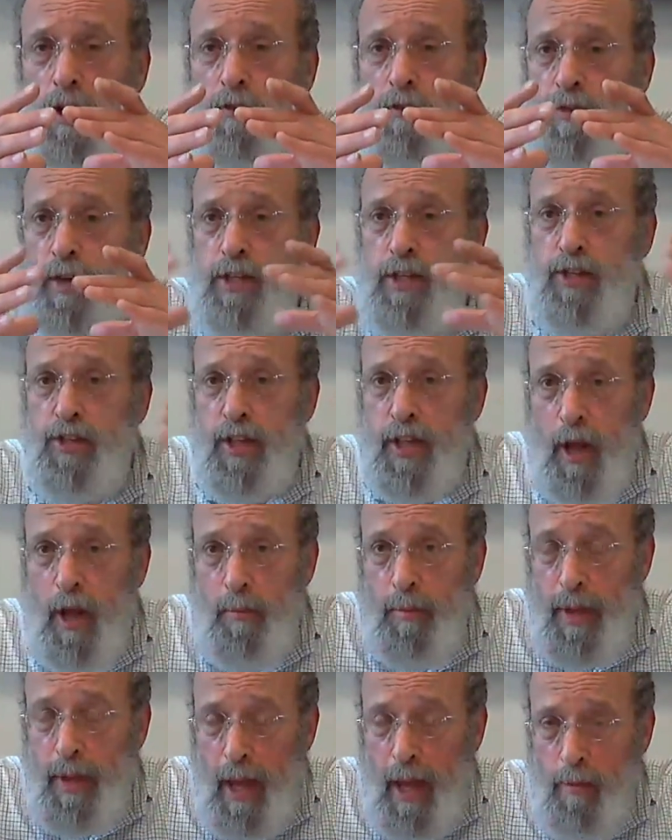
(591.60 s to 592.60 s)
convinced that
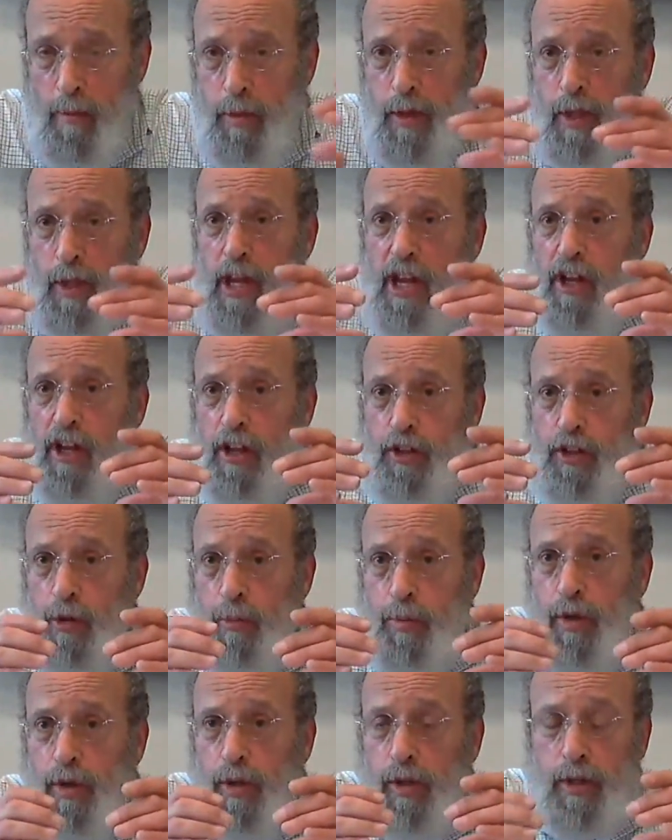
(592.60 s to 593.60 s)
I'll be able
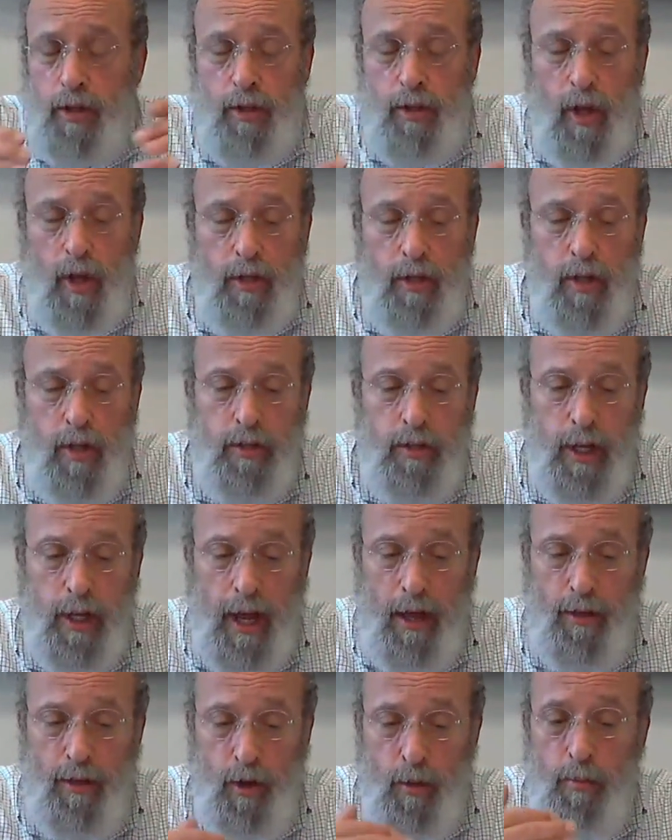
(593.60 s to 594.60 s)
to pull it
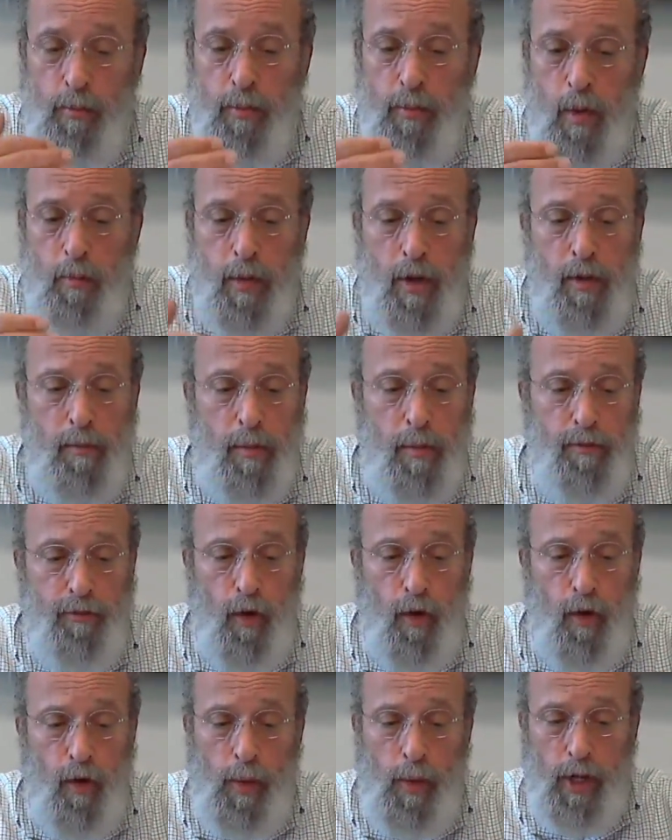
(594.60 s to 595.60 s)
together
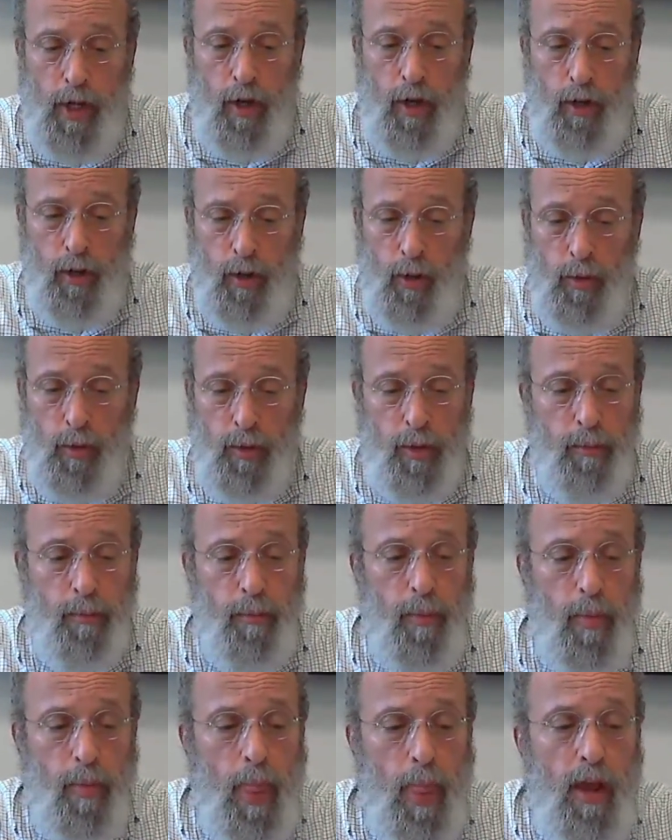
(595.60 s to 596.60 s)
before we conclude.
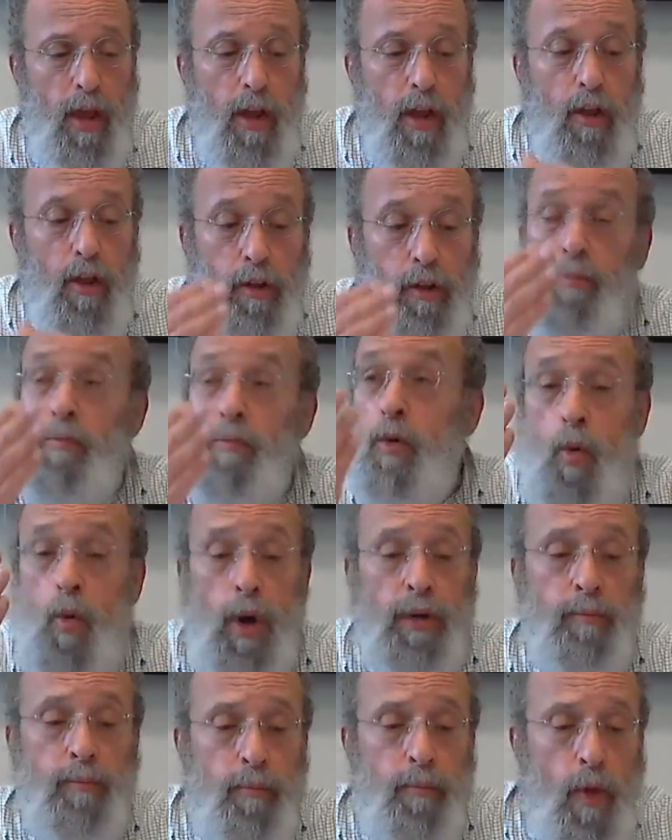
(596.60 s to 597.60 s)
Number
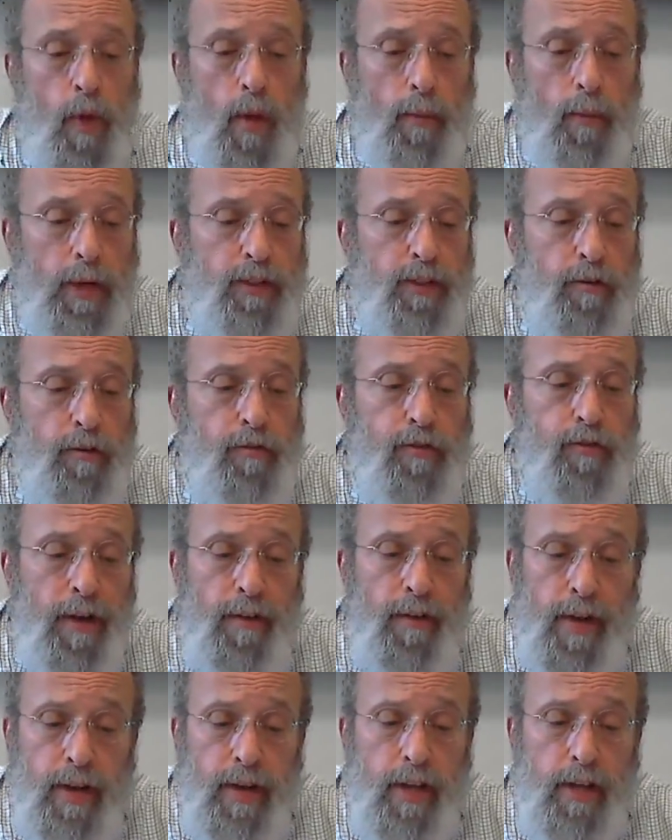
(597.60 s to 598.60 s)
one,
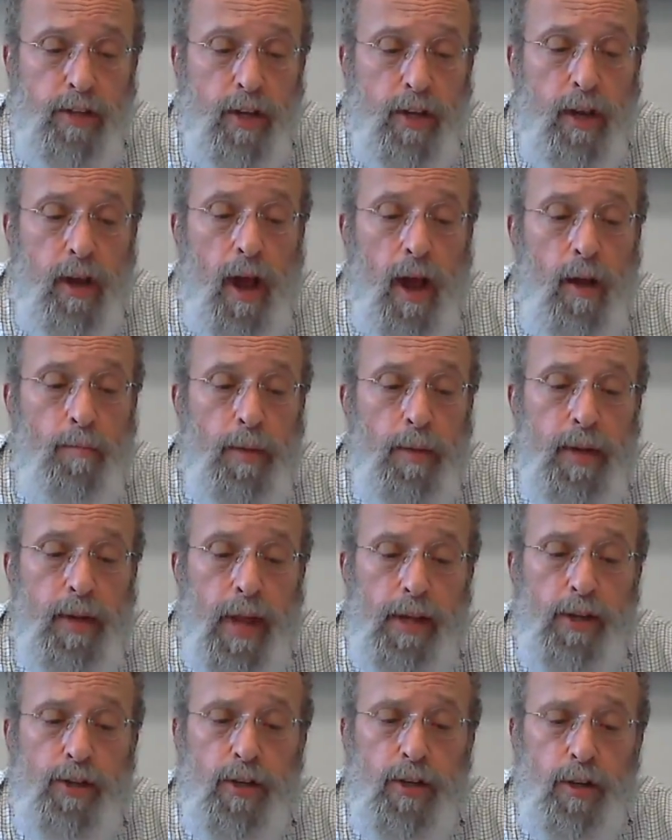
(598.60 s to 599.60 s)
Tiferet is a
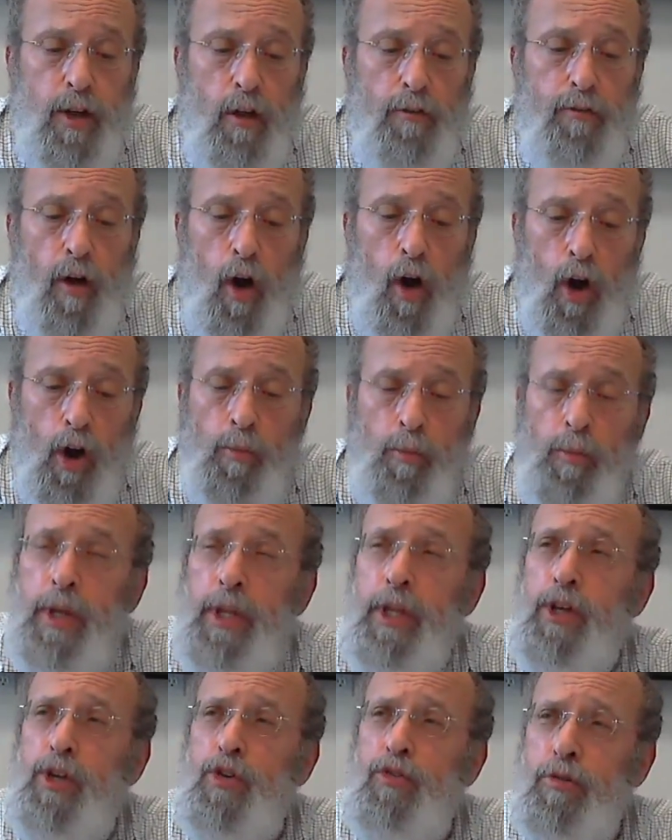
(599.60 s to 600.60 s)
combination of
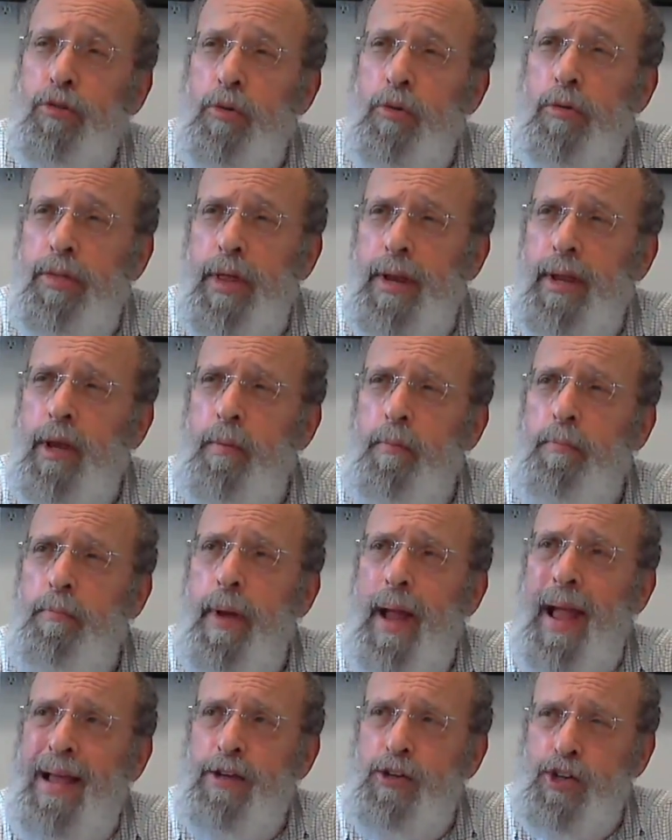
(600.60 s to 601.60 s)
harmony, truth, and
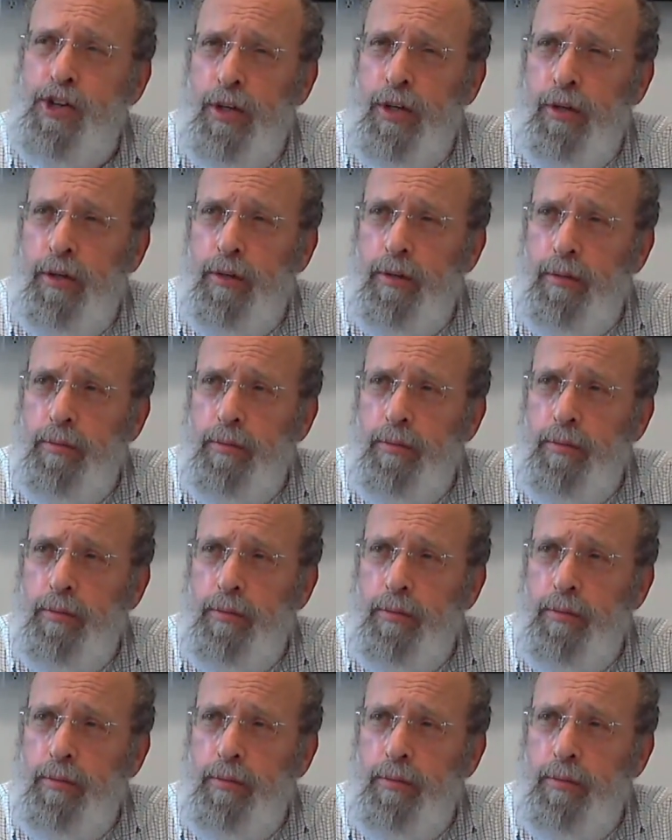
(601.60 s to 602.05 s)
compassion.